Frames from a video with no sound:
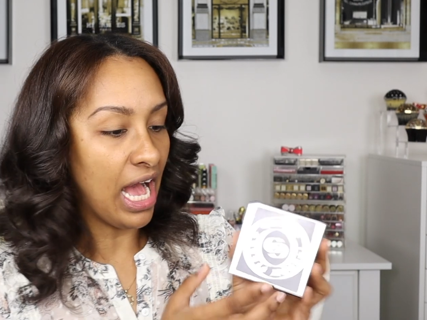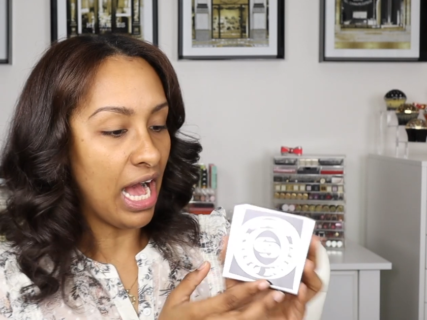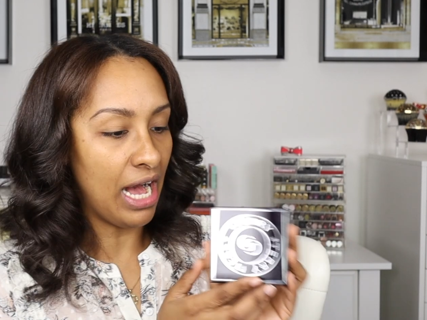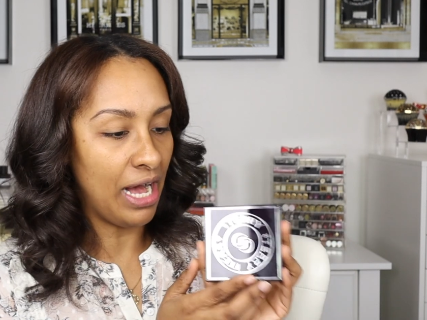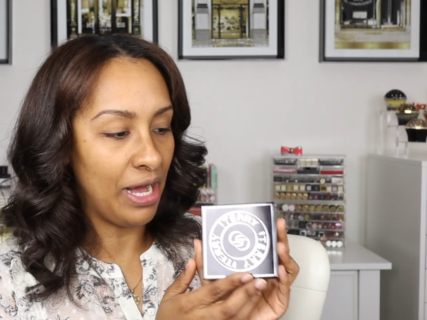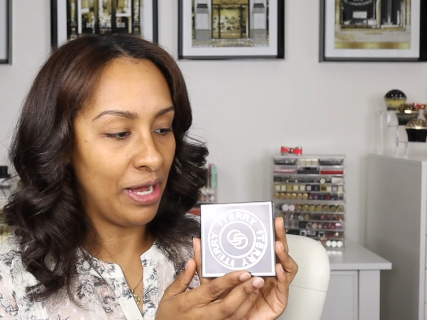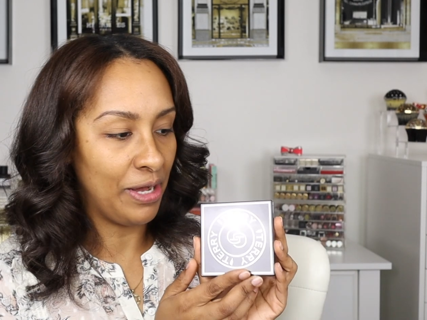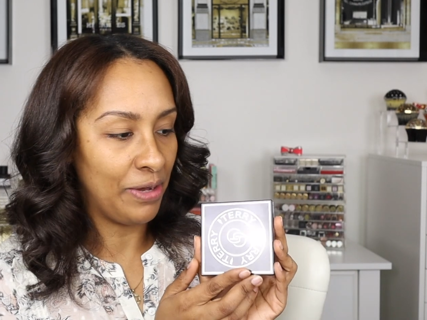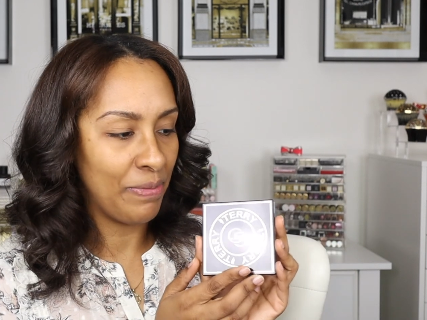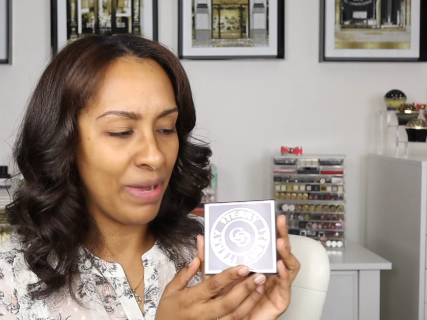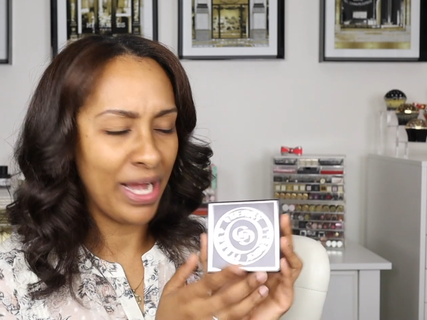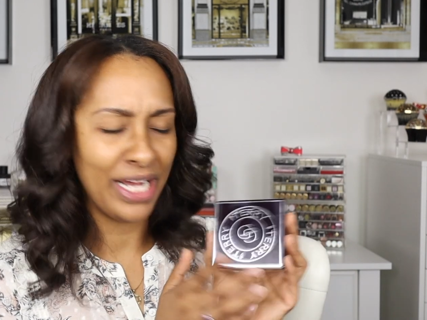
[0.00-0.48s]

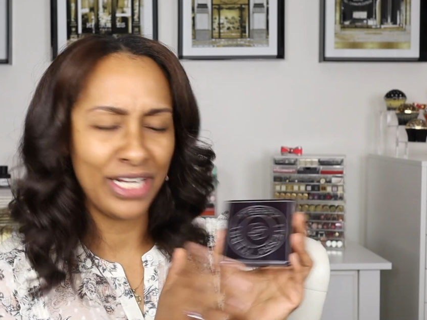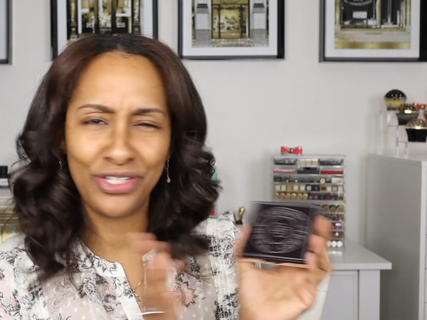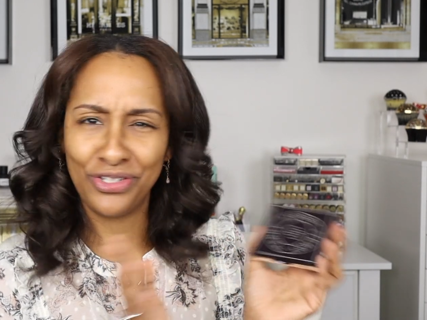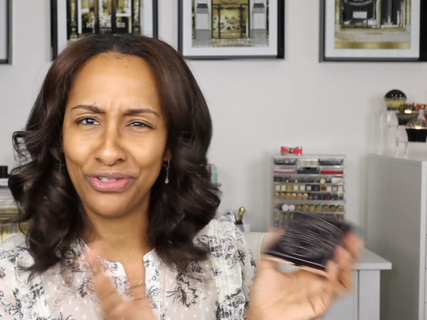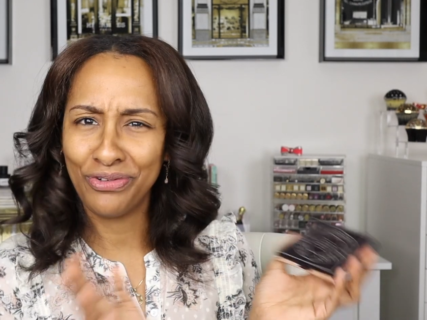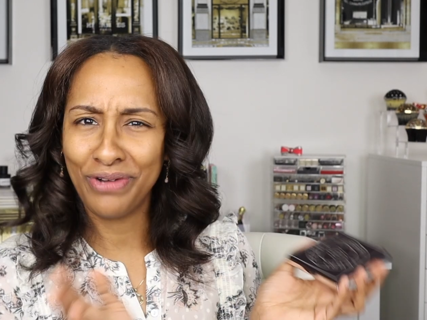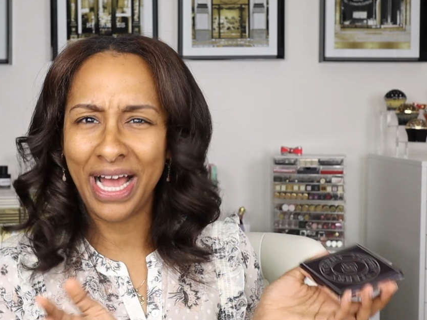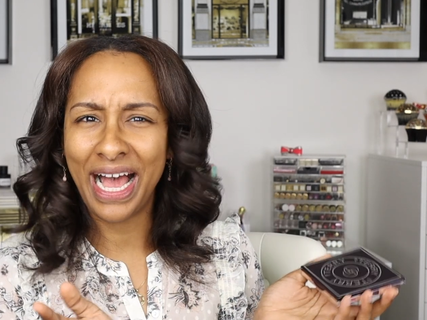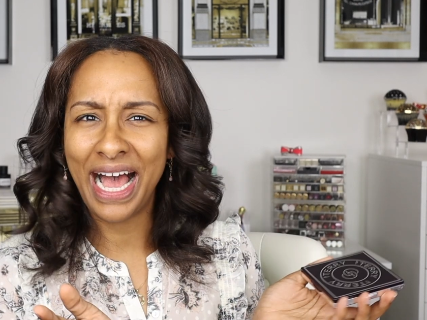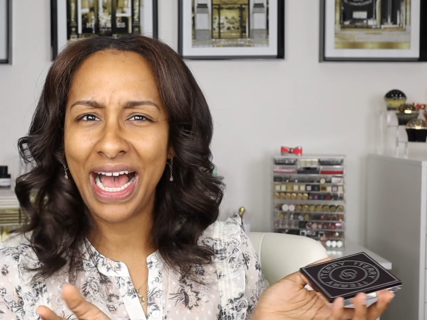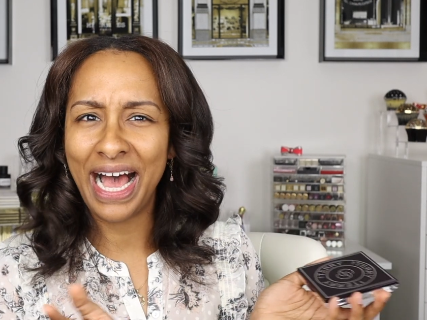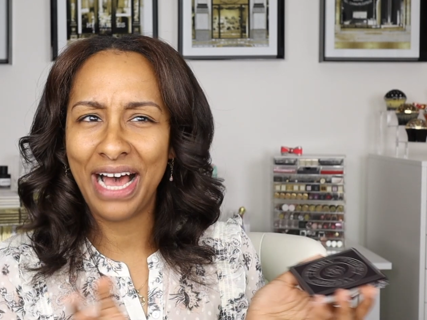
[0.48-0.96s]
I do
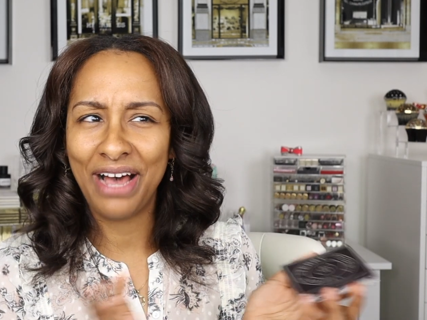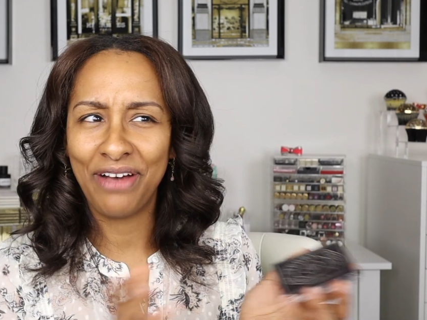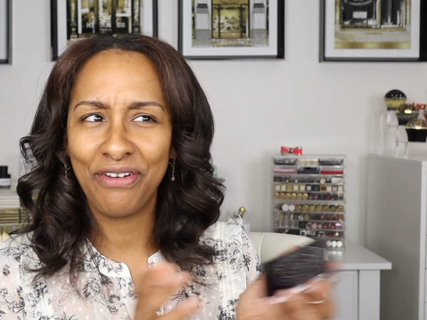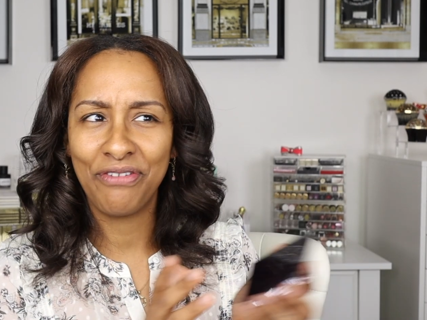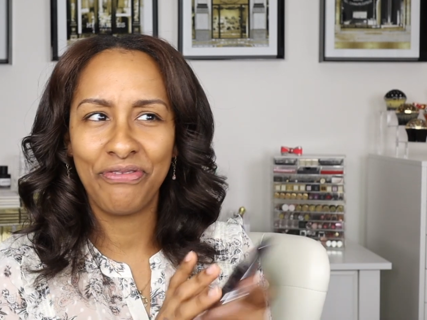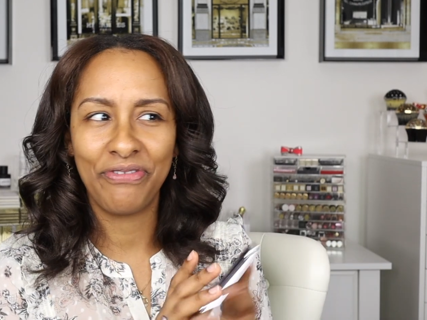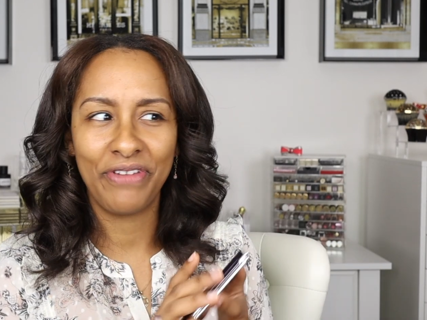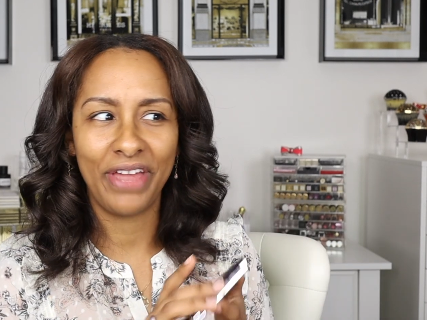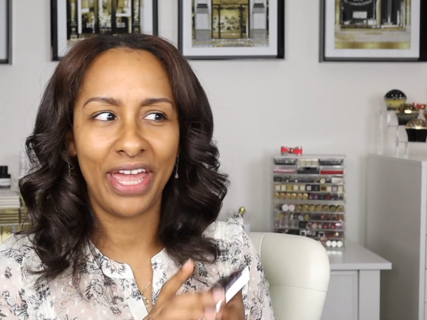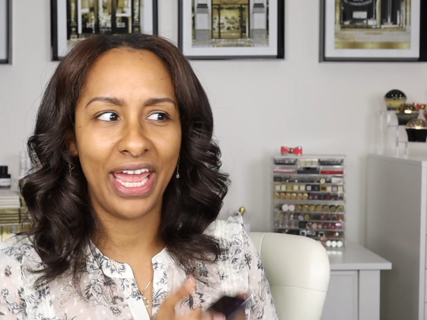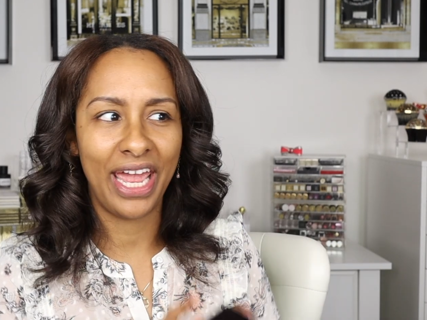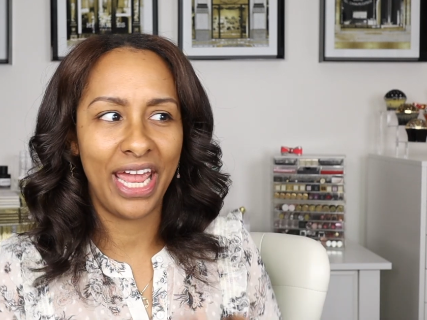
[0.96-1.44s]

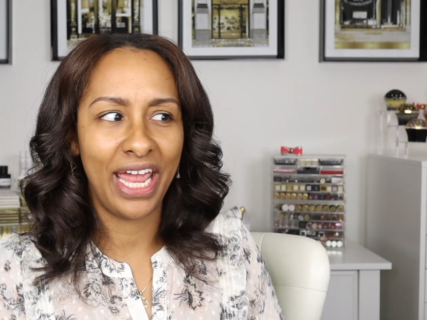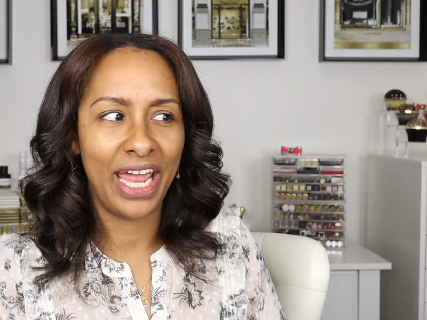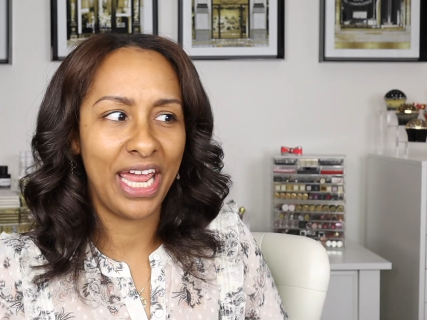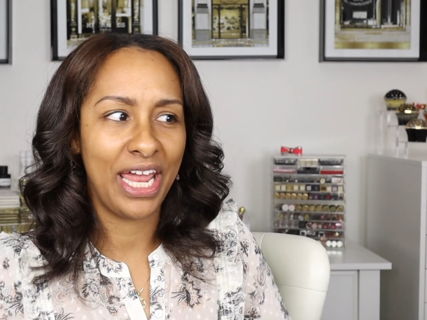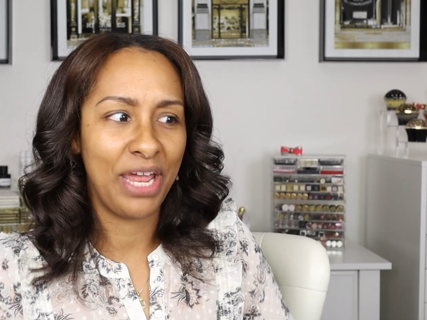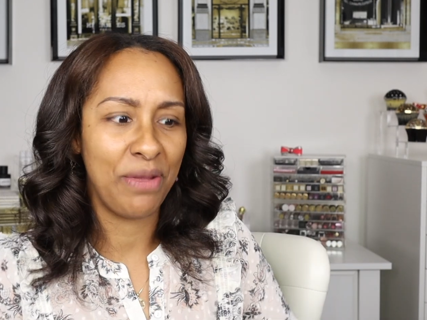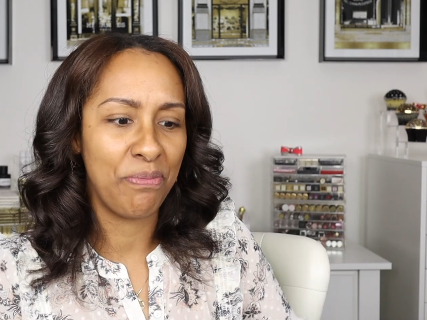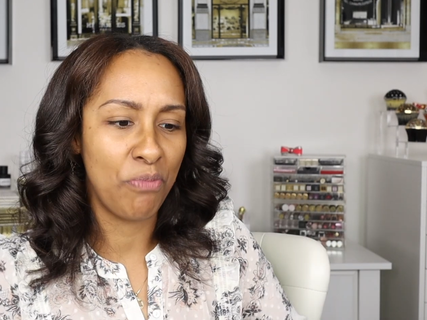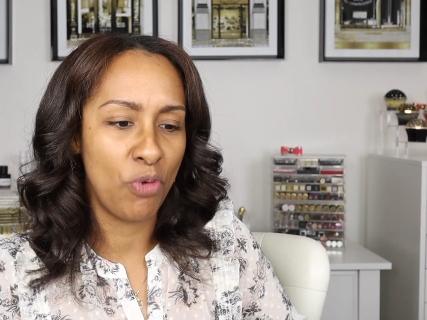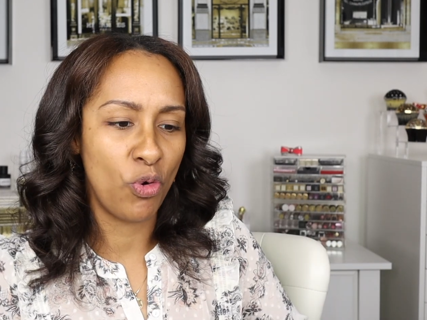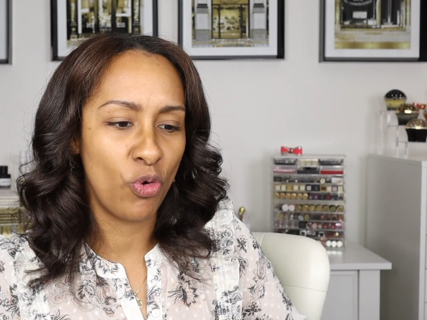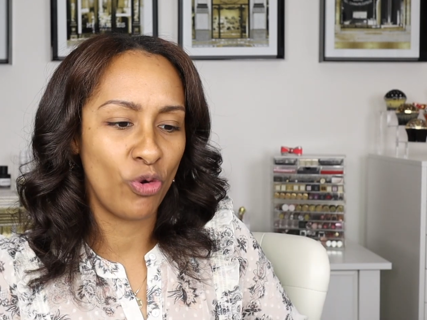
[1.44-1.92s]
have
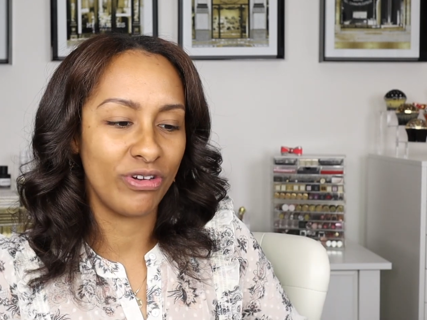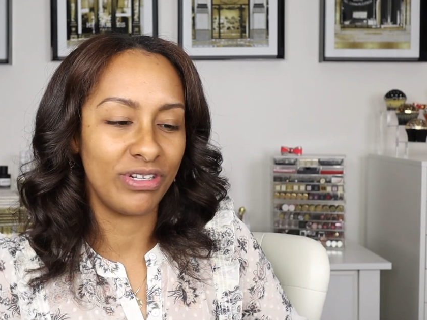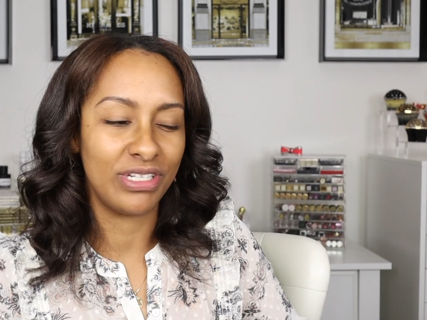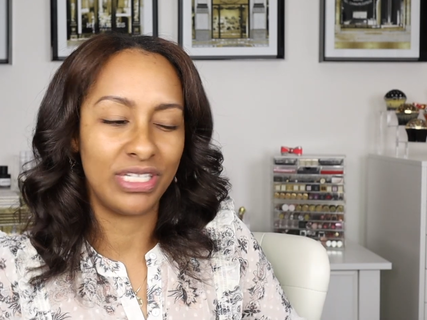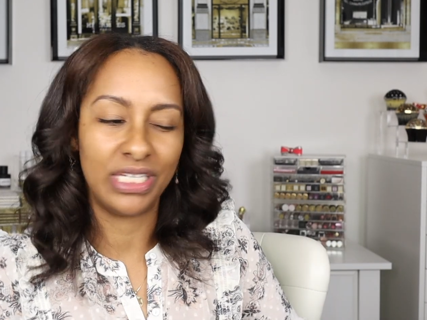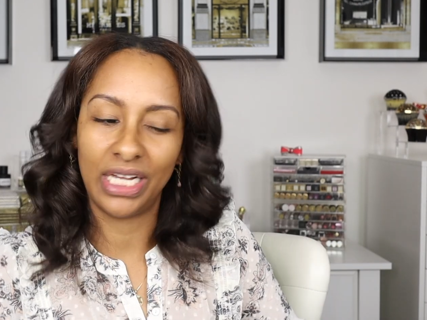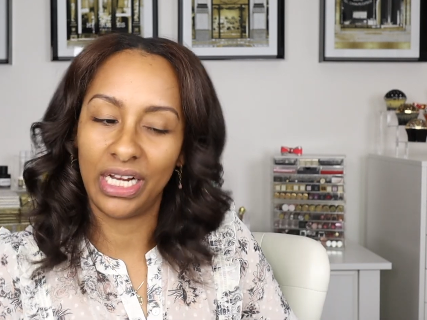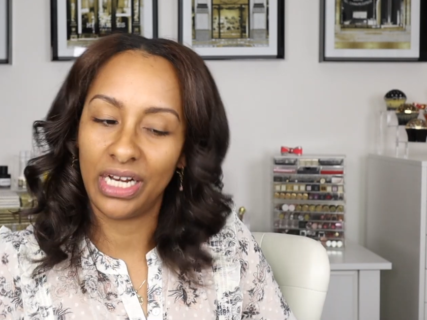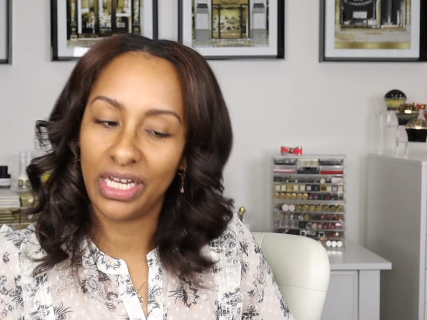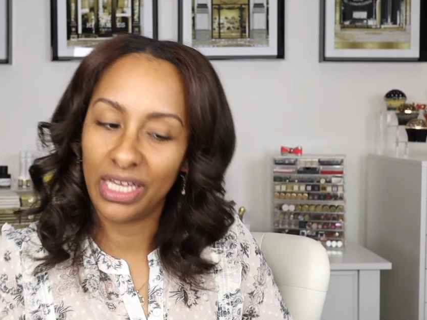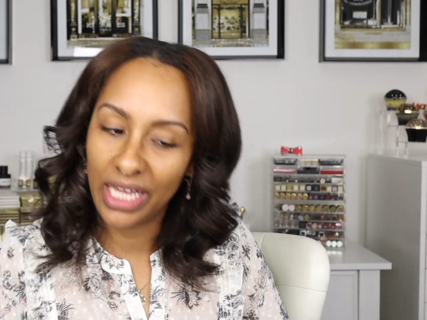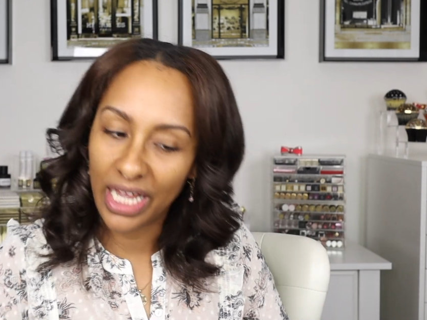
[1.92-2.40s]
a more
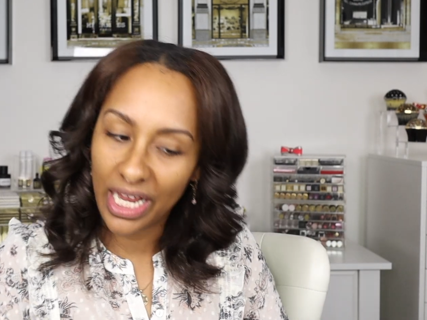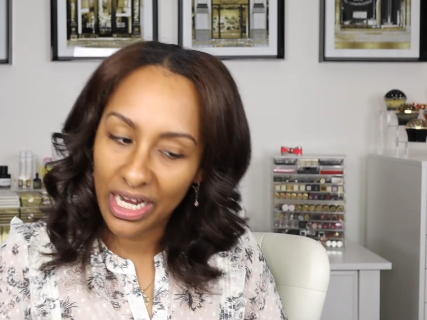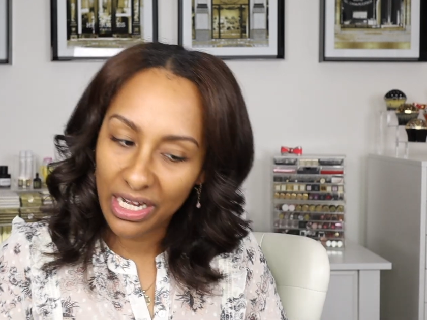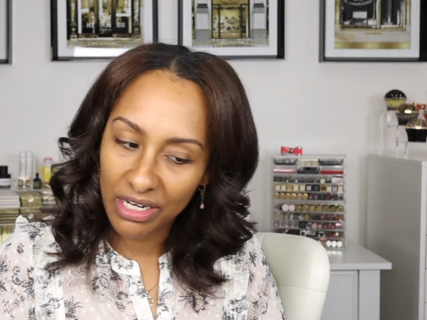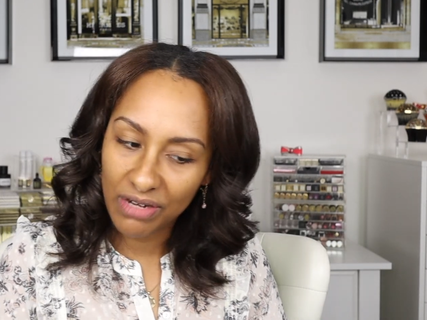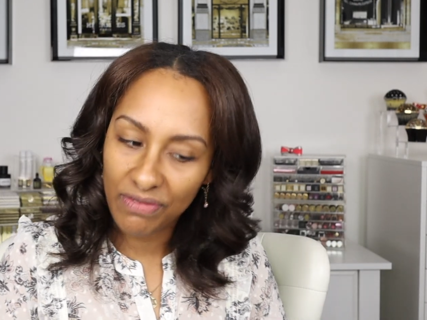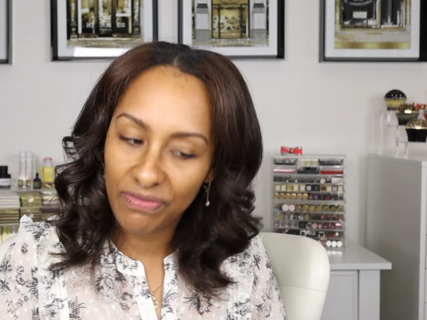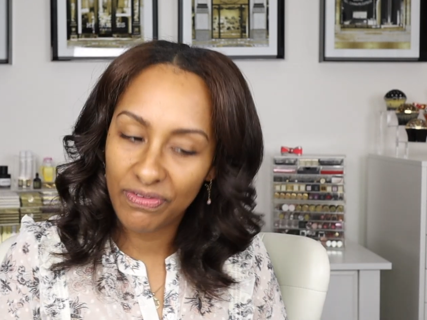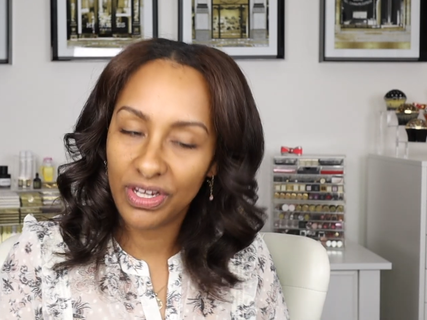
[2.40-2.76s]
dedicated